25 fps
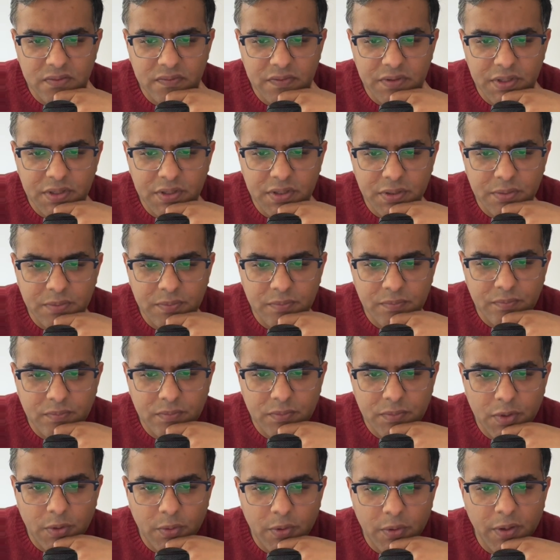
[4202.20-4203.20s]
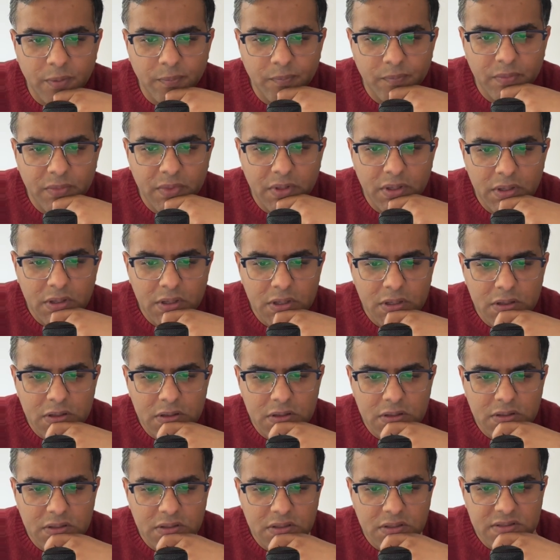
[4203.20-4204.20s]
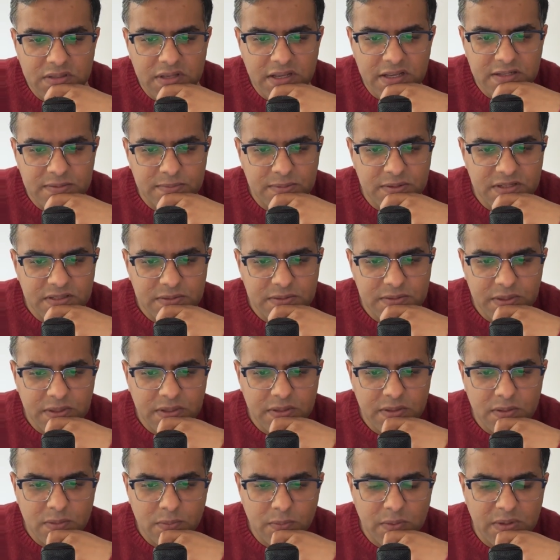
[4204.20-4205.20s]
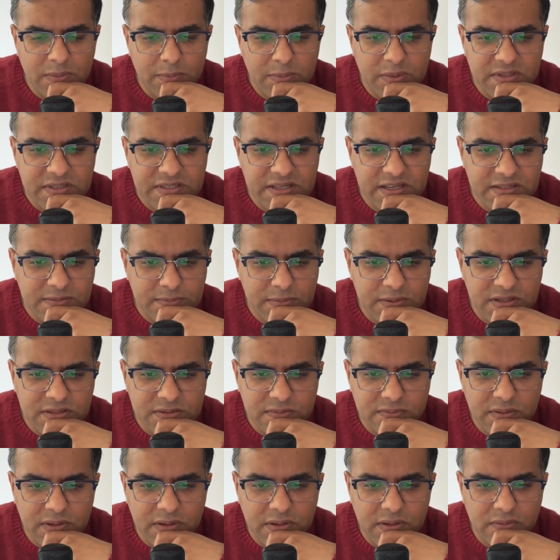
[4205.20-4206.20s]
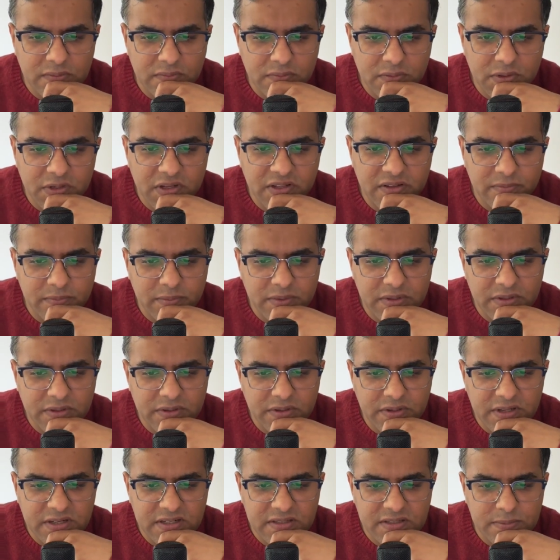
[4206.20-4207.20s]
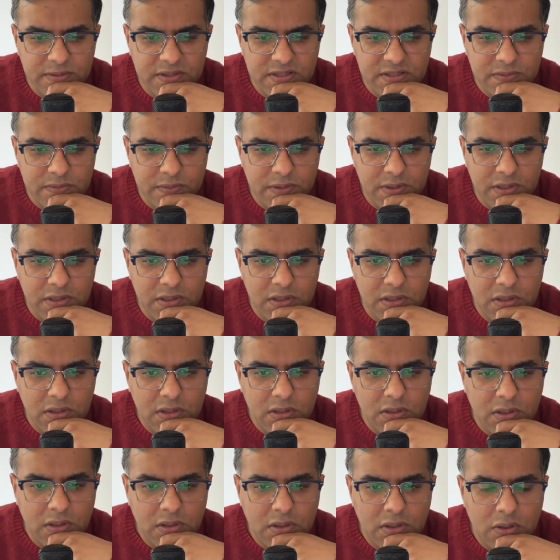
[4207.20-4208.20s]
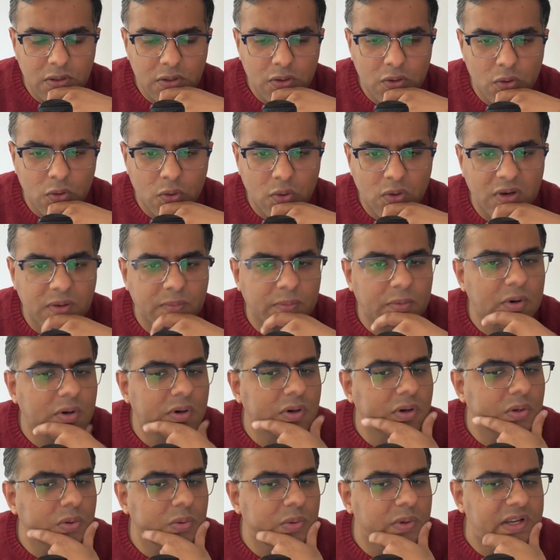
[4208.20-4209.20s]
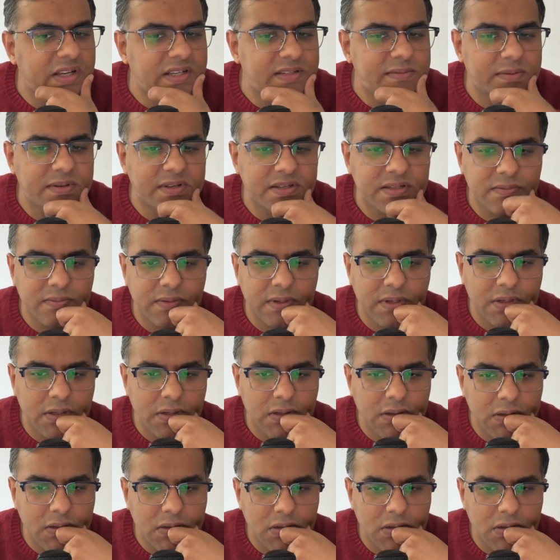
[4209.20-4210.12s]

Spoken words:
over here. Okay. This x plus 1, 1 plus x plus 1 would give me 3x plus 1 whole upon 2x plus 1.